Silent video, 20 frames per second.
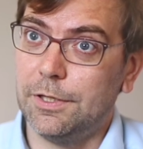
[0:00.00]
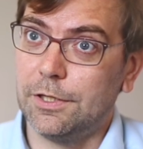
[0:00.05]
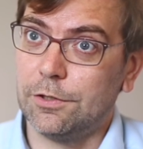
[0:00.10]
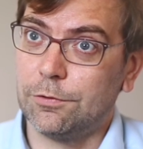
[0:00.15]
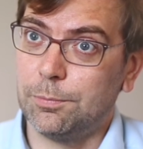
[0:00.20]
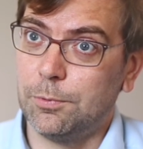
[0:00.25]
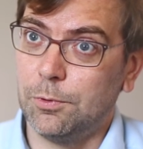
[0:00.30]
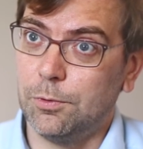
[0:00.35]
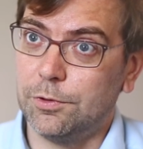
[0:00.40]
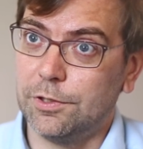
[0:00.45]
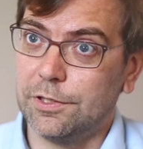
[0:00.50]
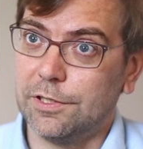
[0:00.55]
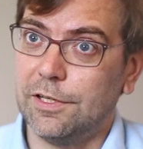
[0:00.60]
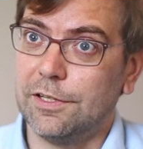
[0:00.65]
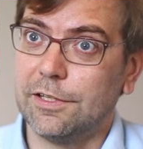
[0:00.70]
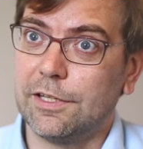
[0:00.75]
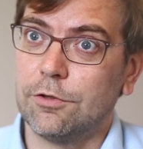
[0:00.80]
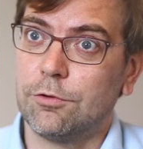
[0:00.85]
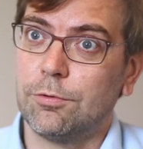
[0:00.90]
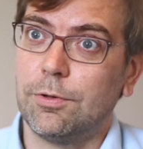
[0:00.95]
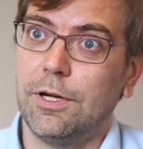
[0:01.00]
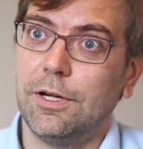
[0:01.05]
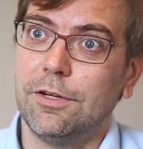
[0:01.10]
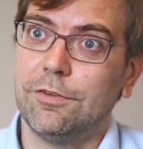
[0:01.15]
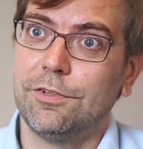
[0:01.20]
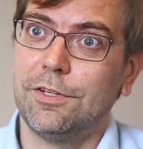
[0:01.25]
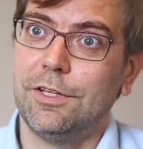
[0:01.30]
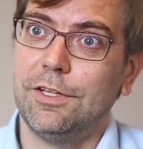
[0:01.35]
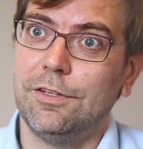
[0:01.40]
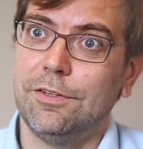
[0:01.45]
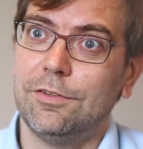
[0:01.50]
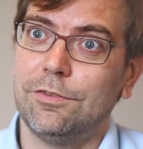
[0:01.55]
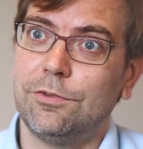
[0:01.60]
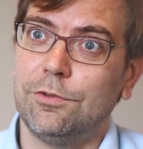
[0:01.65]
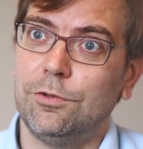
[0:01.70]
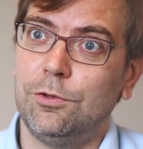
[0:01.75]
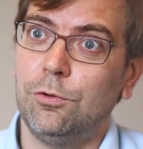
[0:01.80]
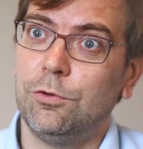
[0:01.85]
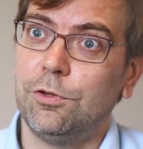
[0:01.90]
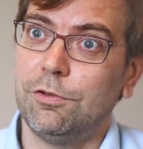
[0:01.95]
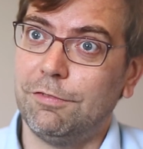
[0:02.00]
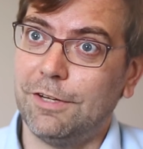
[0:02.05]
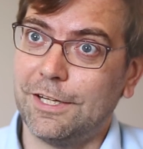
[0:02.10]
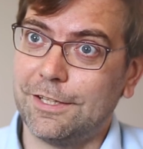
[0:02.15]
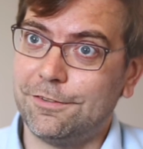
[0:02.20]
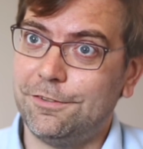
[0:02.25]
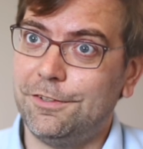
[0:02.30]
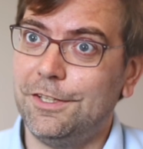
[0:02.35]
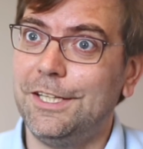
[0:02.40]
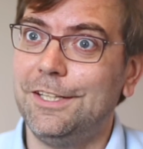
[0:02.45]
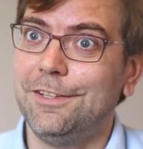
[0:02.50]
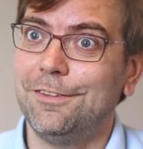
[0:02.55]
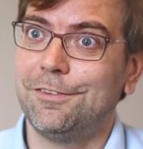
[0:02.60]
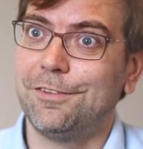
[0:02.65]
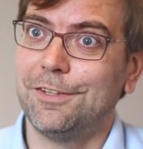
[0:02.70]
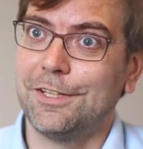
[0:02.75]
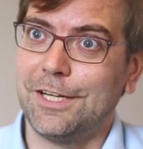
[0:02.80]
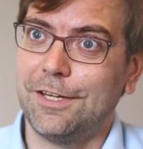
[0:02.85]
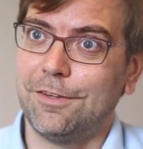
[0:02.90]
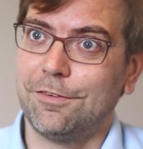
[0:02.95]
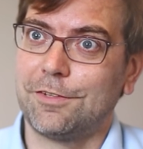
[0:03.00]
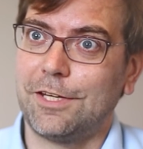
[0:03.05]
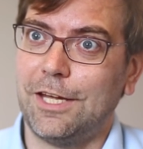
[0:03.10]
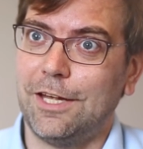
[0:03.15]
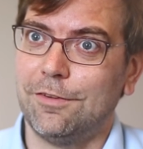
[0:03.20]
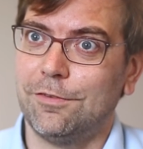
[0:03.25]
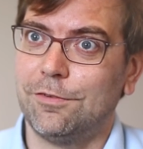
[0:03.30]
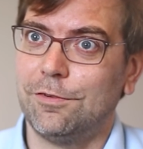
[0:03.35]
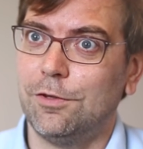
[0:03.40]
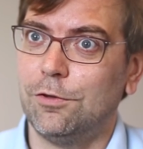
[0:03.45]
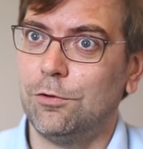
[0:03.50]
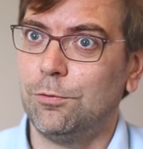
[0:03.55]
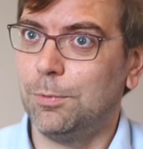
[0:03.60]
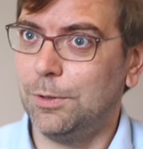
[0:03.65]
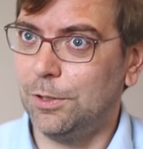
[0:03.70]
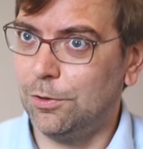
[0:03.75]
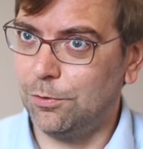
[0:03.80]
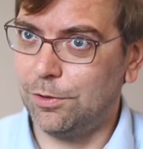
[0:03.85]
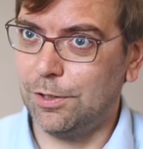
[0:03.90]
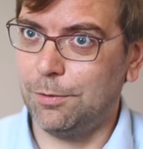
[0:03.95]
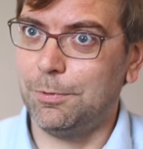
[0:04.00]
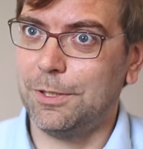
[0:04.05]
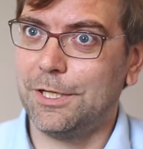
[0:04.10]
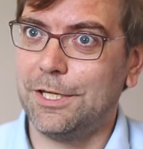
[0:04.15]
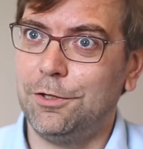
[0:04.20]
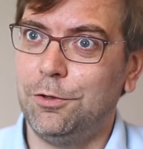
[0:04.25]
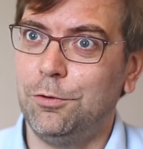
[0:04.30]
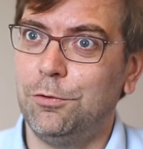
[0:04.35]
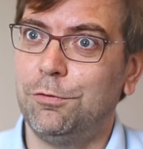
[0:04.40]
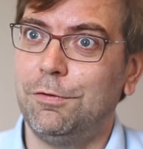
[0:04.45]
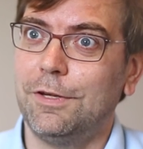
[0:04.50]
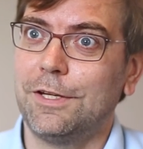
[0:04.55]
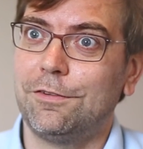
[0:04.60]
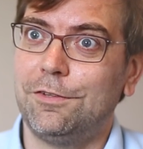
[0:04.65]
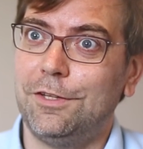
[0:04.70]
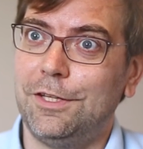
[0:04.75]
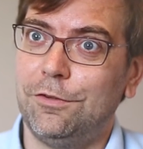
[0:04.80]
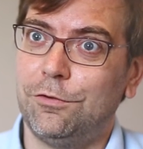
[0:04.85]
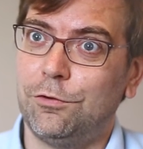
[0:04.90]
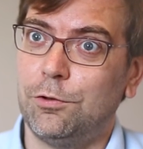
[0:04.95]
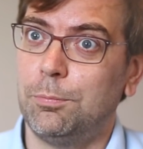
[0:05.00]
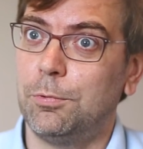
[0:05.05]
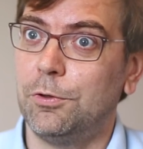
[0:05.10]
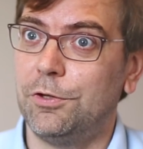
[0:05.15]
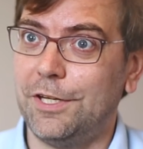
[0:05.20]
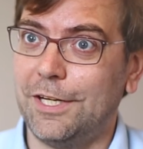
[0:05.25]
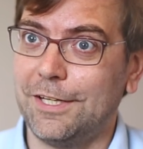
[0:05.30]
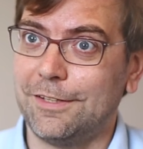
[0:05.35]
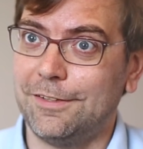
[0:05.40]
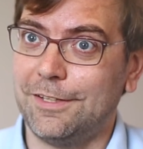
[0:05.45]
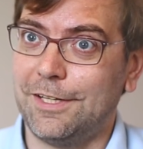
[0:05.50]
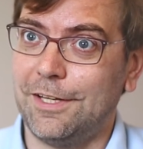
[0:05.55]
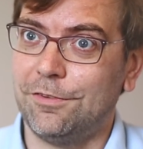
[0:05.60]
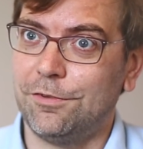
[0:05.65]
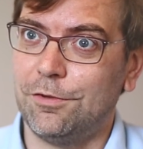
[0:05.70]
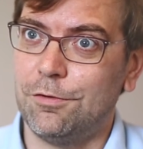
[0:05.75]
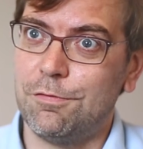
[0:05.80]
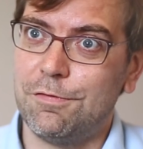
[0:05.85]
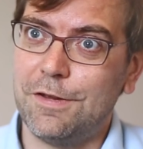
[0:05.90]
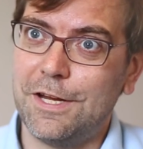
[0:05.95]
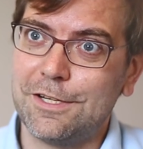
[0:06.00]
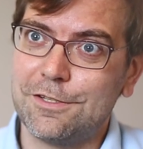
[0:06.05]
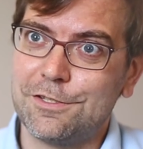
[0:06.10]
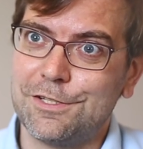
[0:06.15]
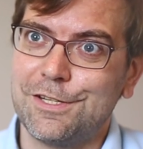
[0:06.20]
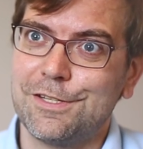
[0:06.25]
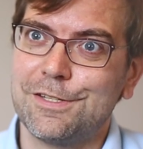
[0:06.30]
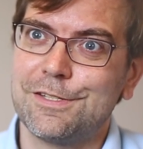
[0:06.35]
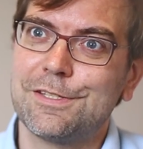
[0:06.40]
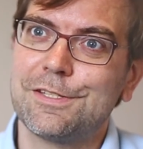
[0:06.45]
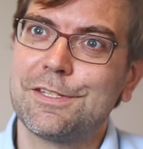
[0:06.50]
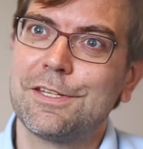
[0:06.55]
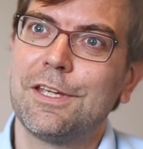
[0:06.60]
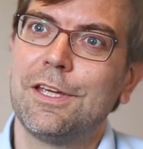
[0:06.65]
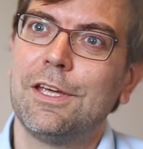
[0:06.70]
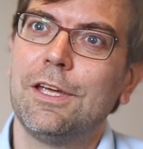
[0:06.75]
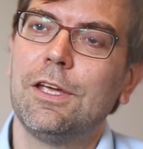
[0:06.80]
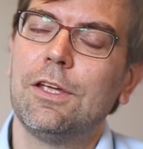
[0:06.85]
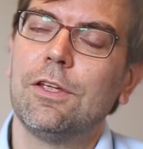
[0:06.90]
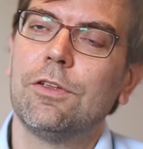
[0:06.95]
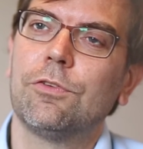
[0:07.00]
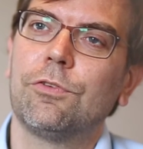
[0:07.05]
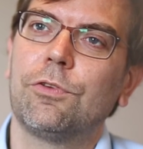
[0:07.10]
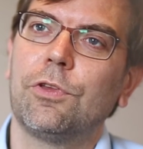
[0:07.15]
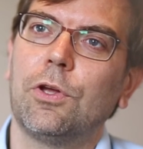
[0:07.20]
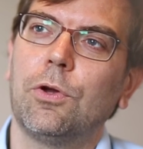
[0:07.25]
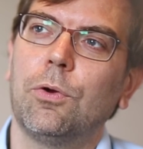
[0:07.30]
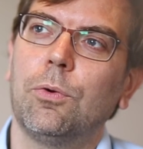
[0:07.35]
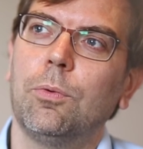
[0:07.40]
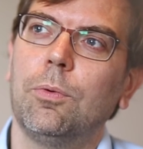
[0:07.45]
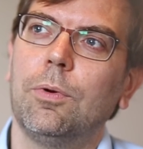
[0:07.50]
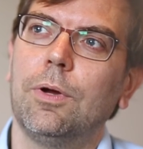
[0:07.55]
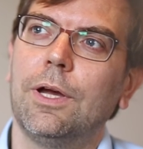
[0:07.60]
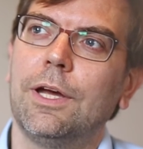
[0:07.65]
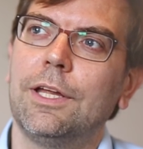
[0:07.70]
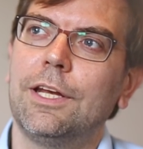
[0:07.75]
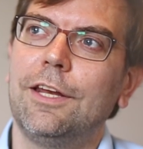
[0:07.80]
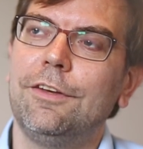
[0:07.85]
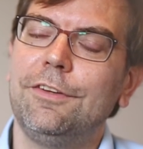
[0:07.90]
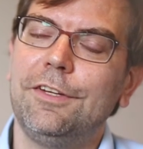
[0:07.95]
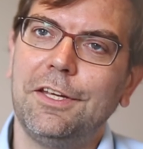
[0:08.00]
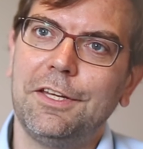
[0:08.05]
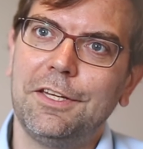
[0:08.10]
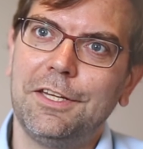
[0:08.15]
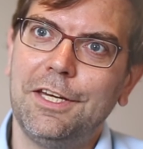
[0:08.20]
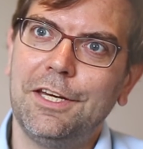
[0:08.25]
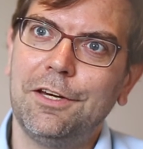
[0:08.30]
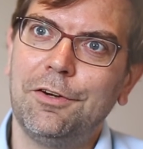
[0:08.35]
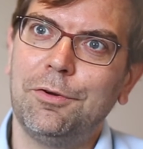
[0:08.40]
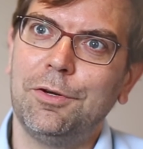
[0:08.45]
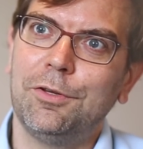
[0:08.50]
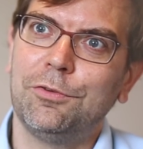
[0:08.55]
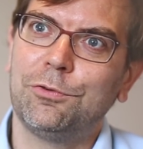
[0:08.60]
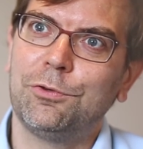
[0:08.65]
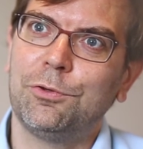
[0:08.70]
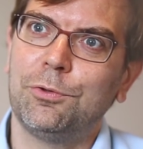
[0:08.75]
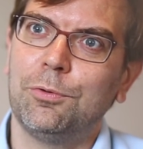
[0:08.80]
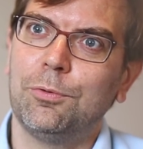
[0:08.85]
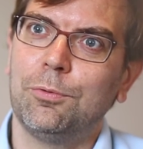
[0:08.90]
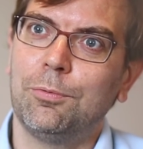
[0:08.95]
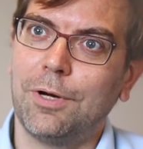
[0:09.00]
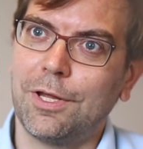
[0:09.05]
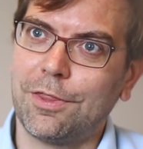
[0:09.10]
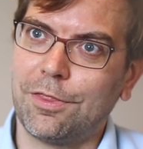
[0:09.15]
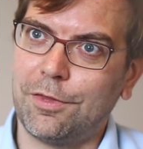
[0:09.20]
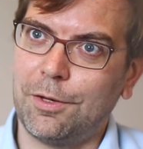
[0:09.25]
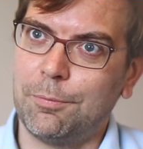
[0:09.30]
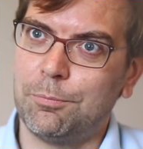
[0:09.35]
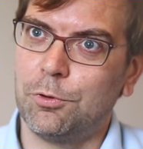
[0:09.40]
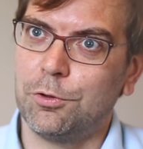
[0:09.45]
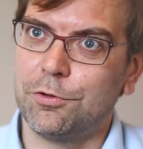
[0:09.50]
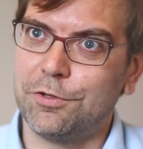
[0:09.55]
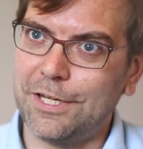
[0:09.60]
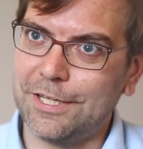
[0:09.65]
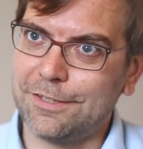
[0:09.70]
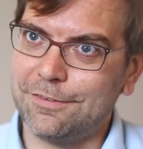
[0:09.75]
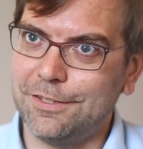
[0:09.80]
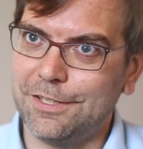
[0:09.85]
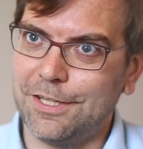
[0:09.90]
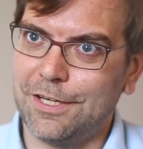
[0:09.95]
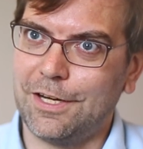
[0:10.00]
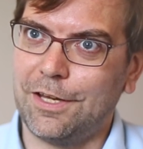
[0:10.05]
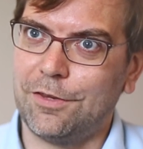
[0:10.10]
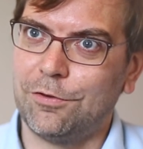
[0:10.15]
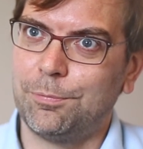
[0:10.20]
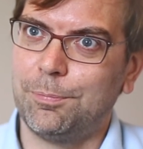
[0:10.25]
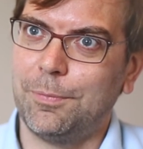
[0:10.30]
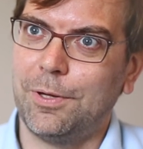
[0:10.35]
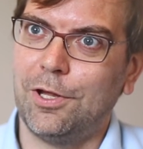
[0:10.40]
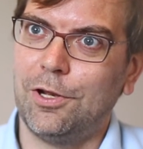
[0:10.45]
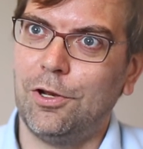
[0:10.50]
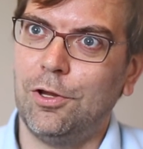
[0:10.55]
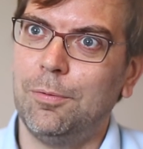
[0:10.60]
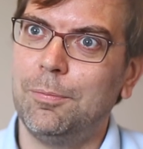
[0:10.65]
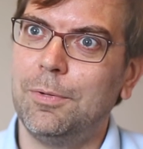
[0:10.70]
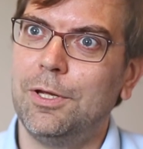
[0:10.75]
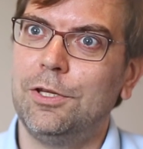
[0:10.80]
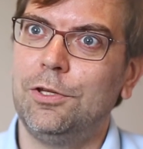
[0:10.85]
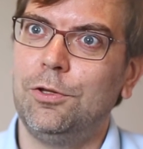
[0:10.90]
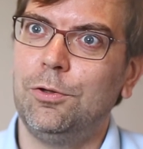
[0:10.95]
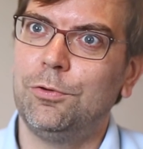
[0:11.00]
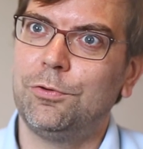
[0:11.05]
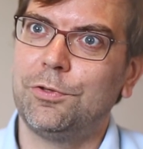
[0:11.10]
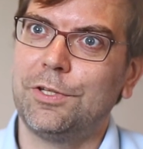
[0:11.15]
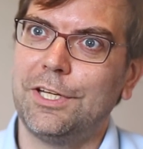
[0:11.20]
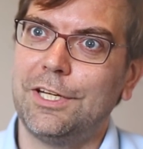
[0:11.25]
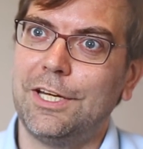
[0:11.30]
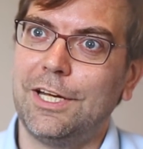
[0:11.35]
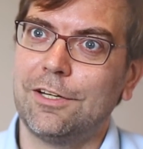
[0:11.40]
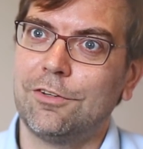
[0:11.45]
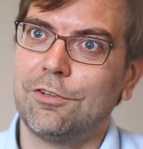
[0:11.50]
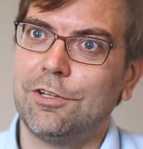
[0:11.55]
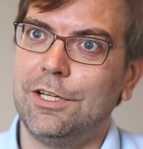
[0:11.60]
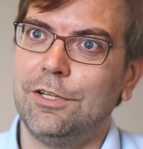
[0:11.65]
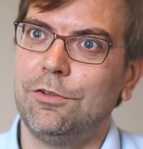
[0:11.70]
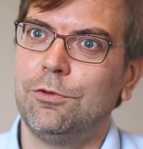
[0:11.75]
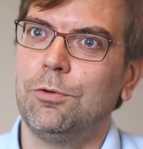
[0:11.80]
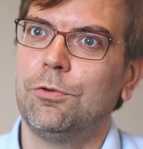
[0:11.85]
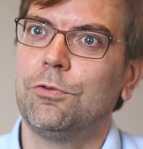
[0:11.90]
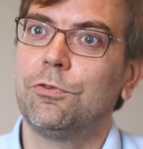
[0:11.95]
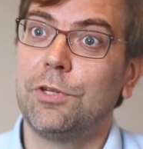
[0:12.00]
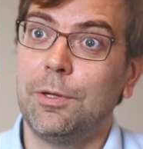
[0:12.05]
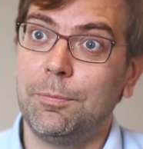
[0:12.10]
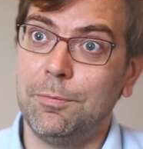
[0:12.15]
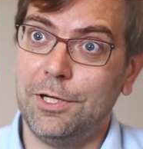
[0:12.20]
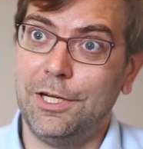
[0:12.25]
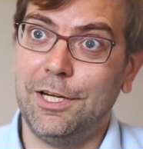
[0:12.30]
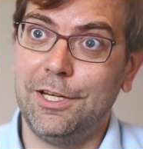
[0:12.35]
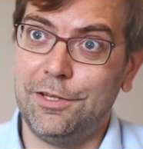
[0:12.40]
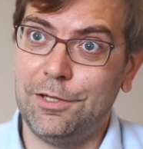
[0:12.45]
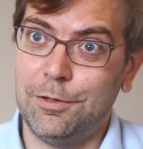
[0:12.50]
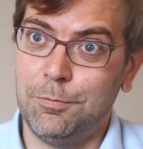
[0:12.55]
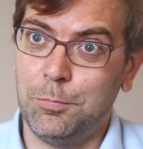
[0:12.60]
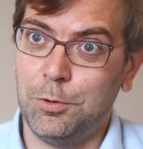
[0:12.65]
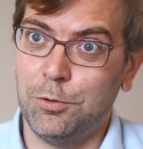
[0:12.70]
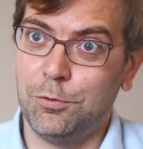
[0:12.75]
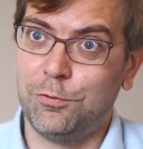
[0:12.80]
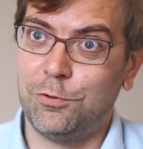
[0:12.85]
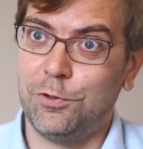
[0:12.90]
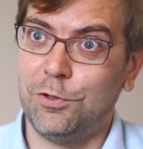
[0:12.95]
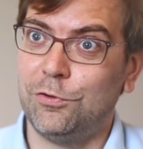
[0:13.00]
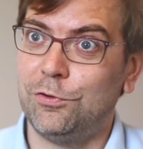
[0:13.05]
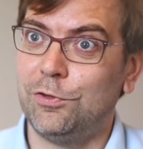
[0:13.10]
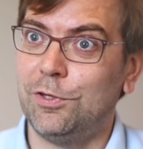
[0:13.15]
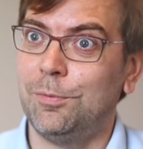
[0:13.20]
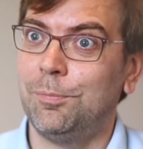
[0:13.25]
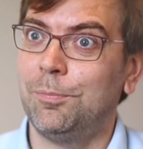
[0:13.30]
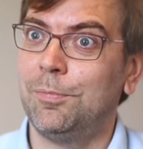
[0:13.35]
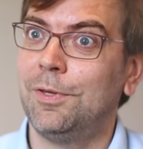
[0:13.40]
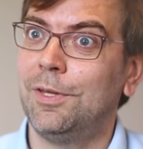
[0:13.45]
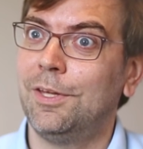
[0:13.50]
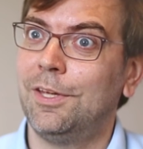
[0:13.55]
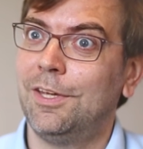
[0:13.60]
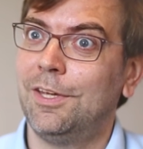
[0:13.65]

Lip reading: explored in clinical trials is using vaccines against cancers. We know that we can use vaccines to protect against infections. So an idea here is to, rather than protecting against myeloma, using it actually to stimulate the immune system,